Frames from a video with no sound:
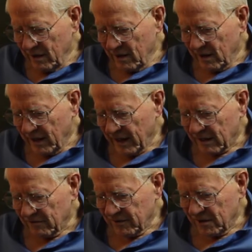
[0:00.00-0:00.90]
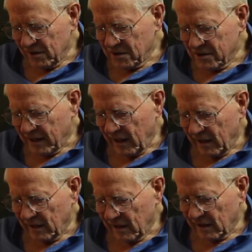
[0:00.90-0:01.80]
a lack of
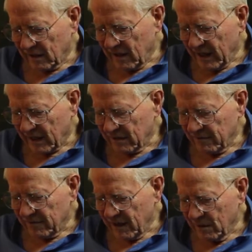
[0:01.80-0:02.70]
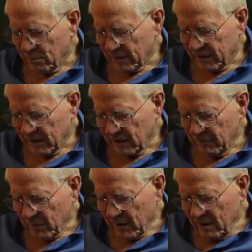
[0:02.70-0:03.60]
understanding, a lack of empathy
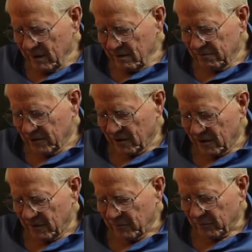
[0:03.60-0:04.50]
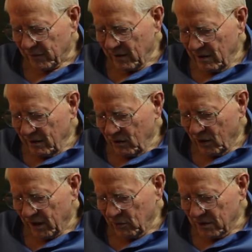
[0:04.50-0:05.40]
for
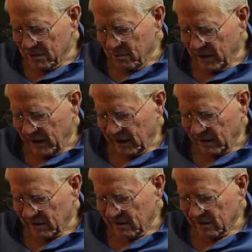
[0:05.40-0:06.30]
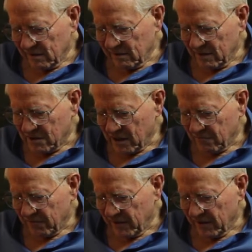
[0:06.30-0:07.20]
what was being
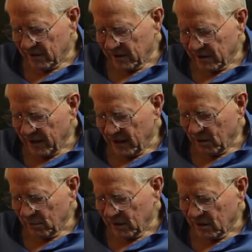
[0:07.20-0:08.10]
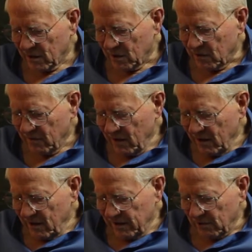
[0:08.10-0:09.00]
suffered on the ground below.
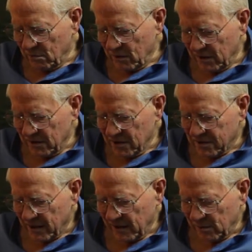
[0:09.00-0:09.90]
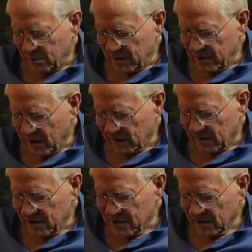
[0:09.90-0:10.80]
There were mothers trying to protect
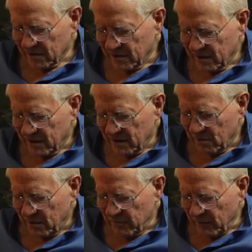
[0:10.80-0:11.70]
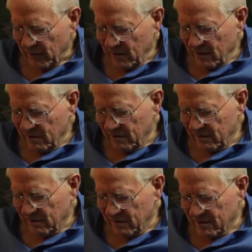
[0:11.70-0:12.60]
their children. There were
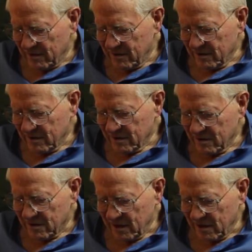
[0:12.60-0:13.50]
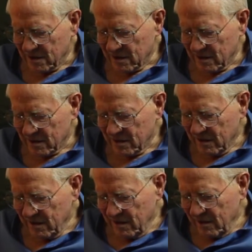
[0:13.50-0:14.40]
citizens
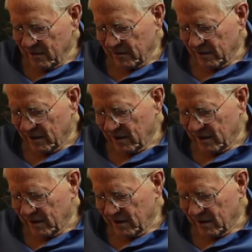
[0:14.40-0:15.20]
not